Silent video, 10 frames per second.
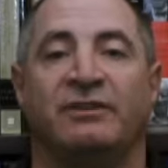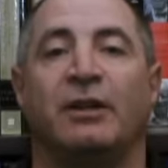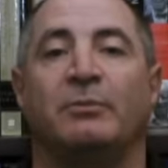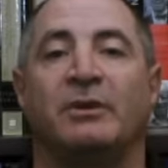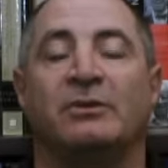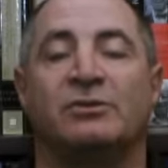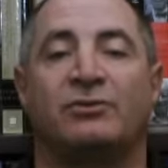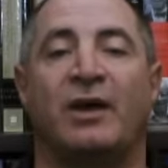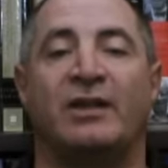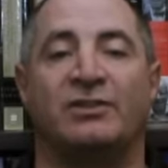developing those
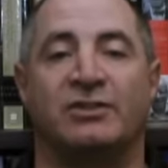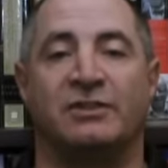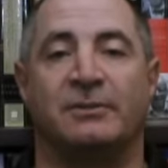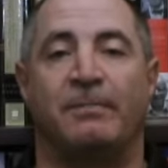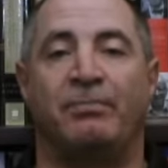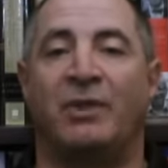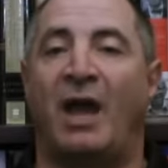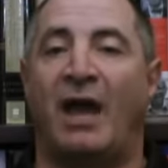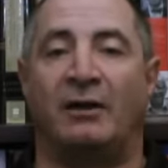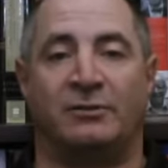strategies.
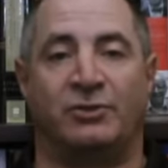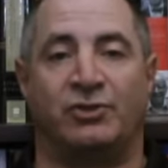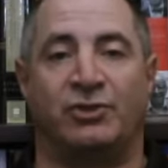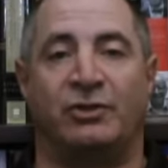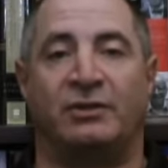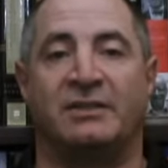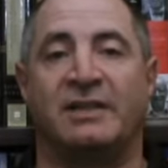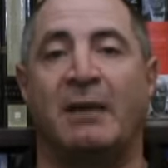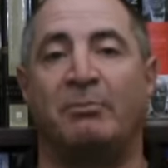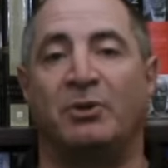I also share
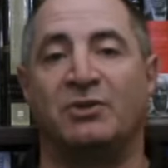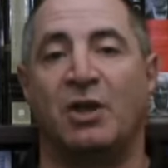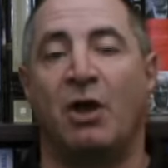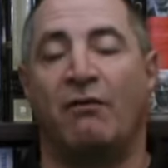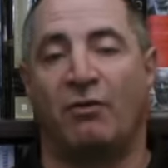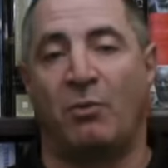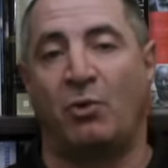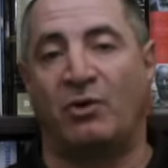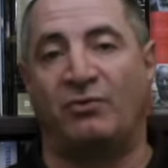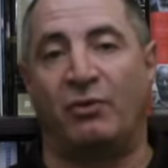examples from my
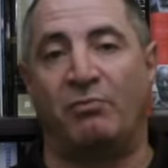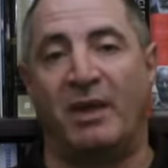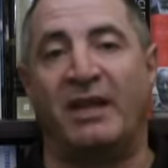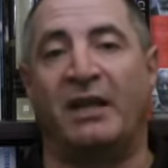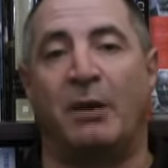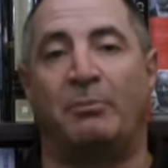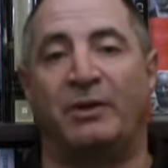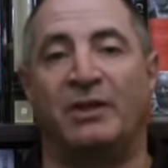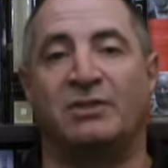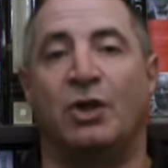work with many
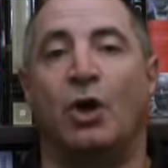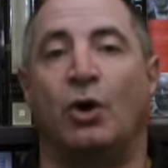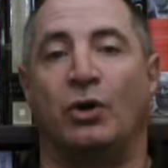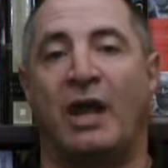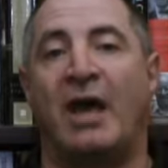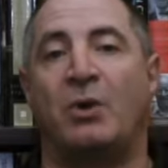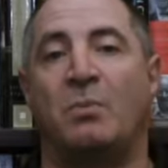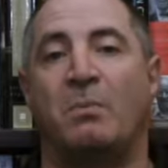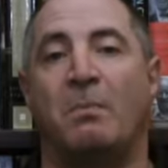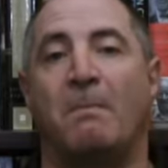companies on how
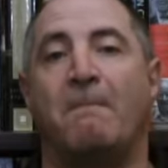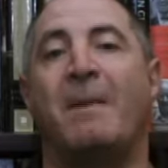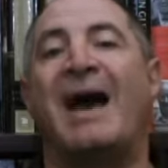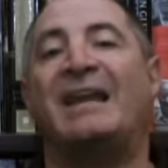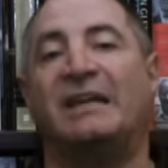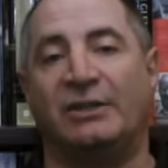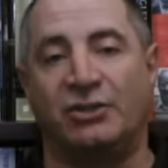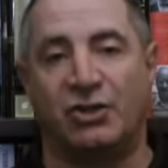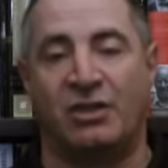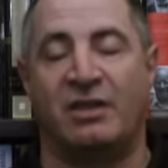to
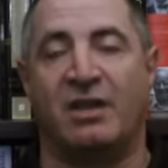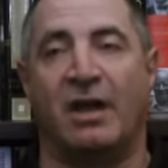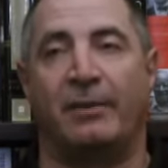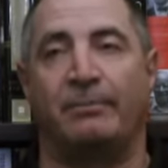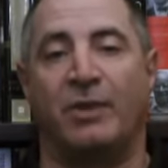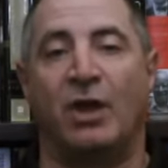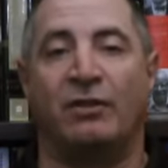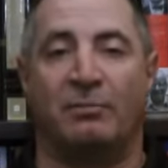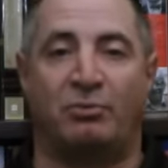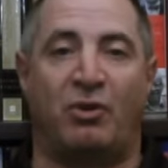manage the
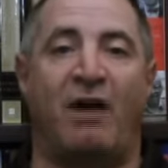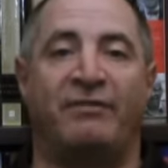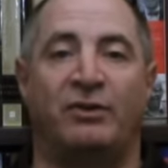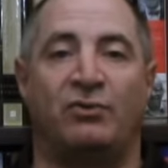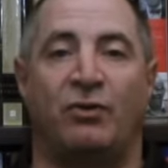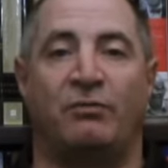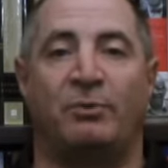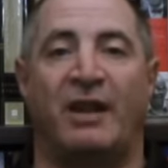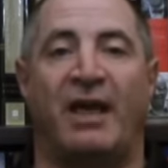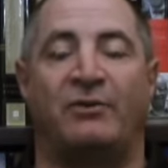profit growth
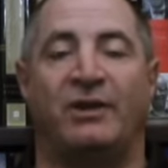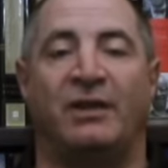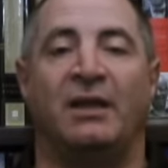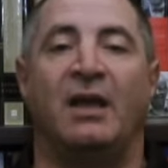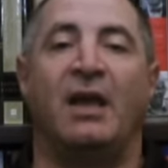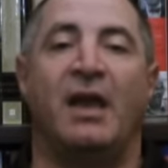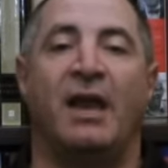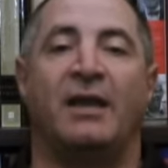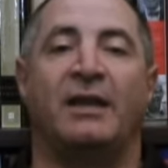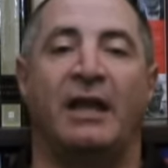polarity
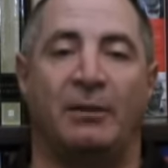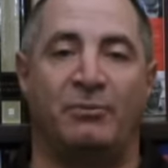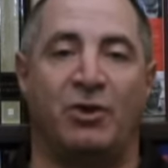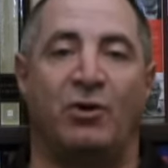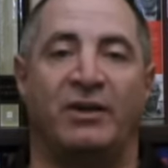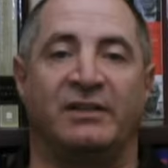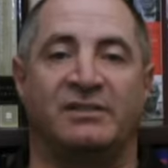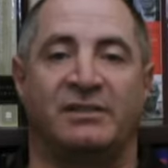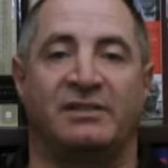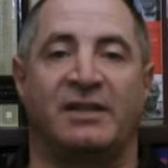and help the
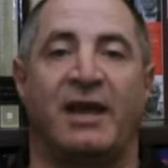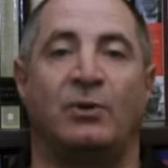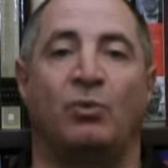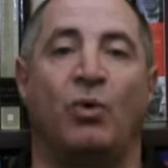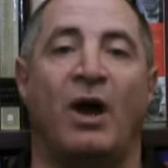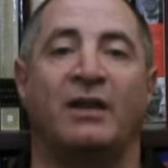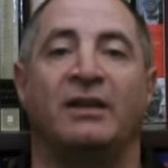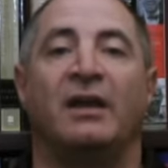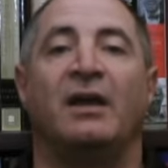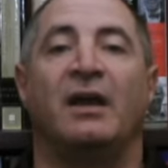audience decide
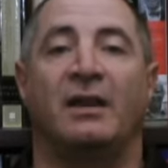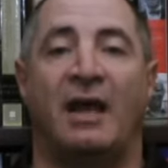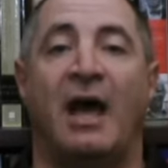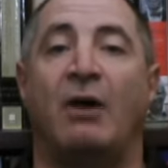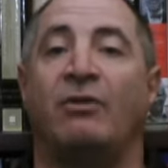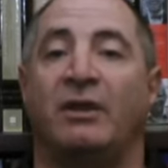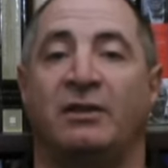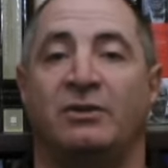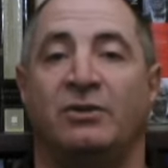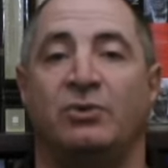what and how they
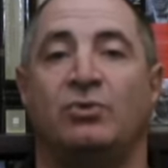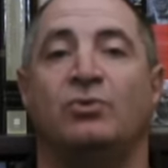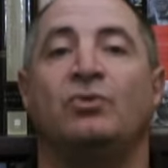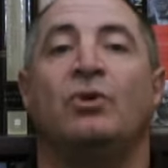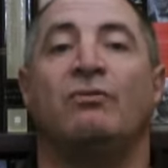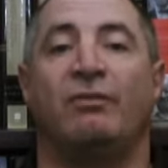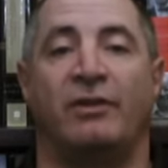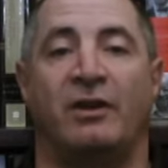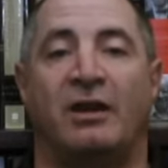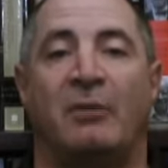can do for
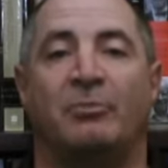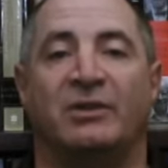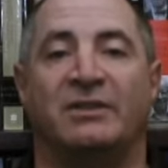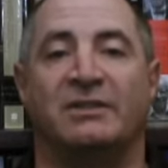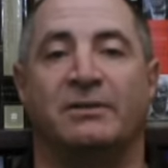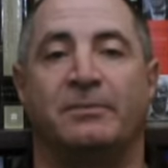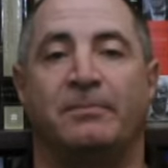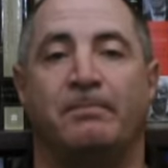their companies.